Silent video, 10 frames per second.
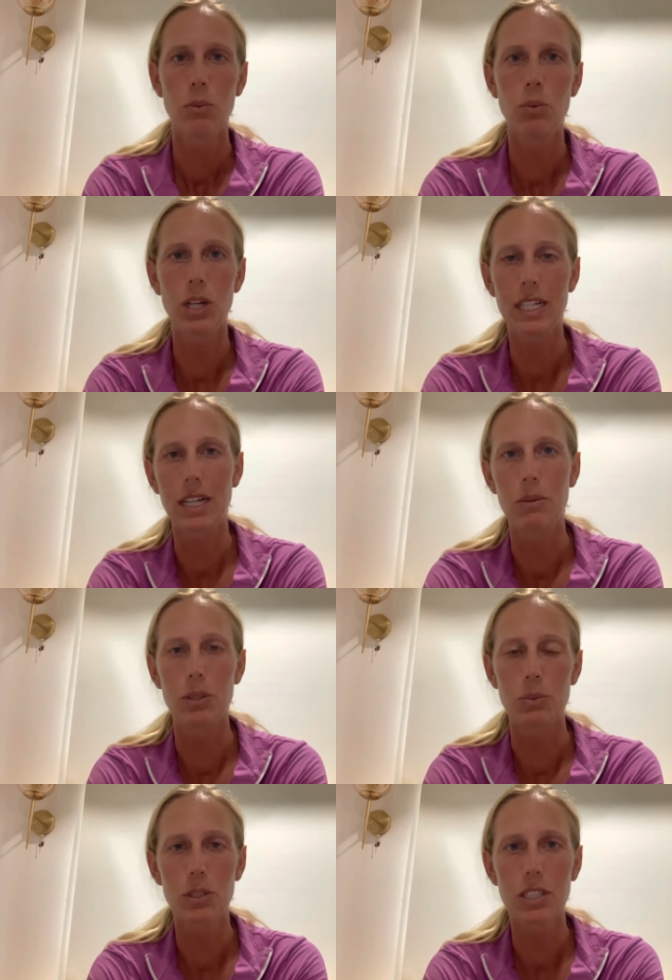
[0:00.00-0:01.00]
what I
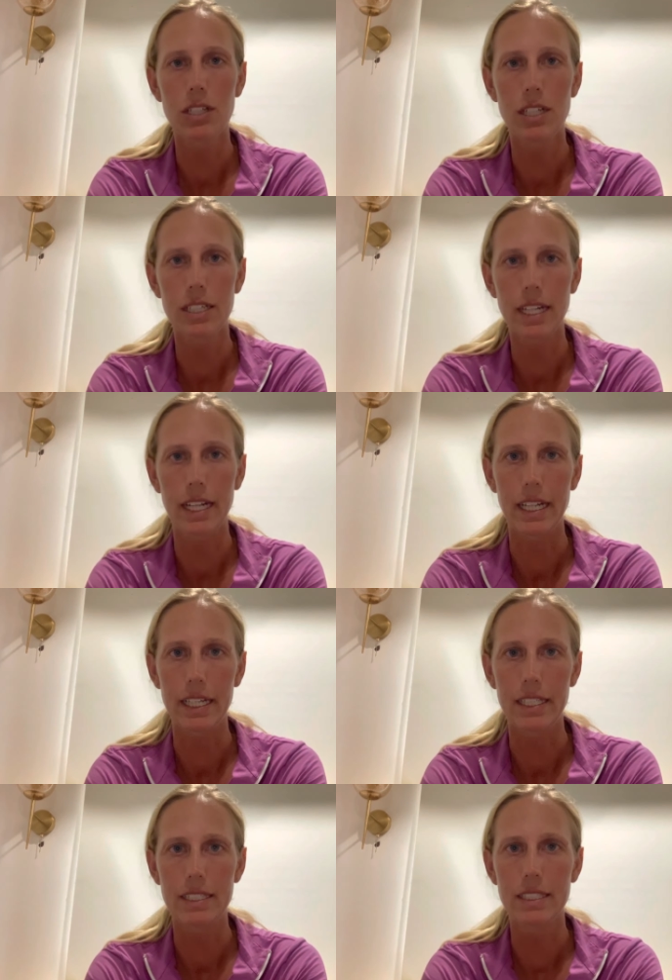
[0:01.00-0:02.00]
want to work on,
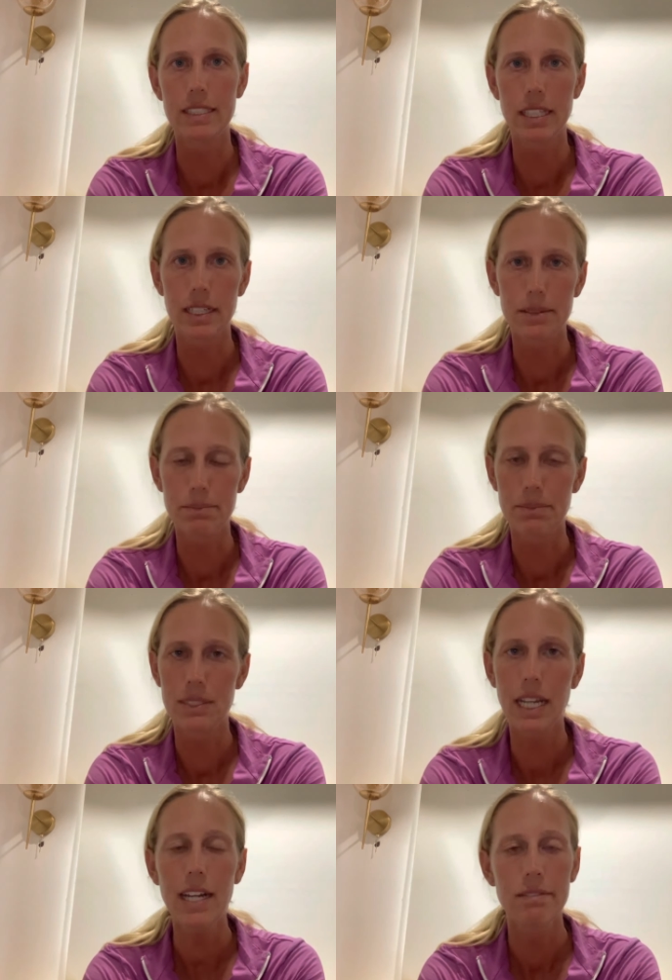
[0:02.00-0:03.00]
and um,
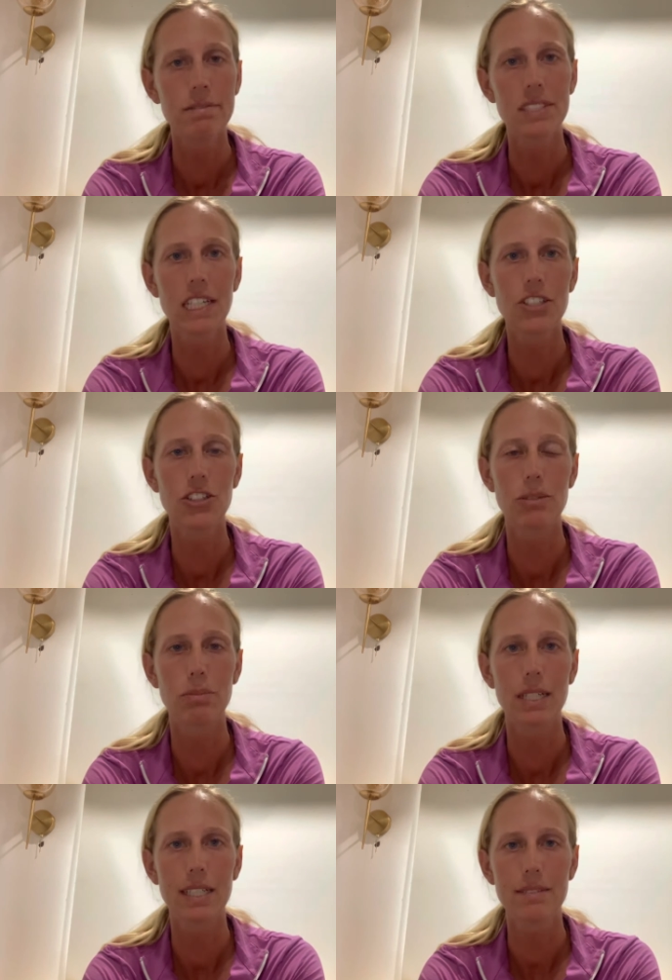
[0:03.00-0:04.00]
yeah, so let's jump
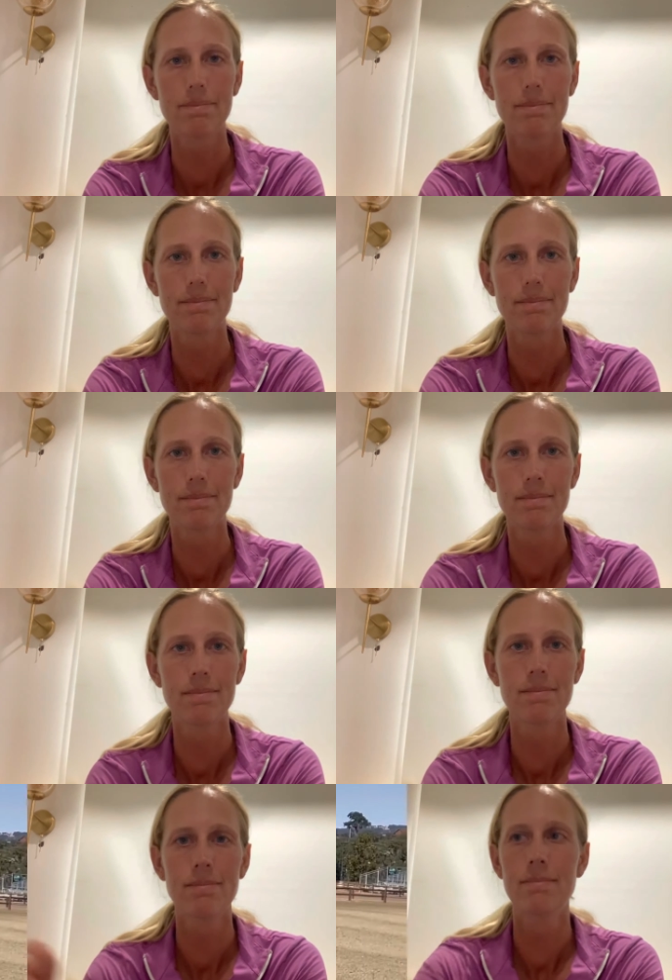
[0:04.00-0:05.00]
right in.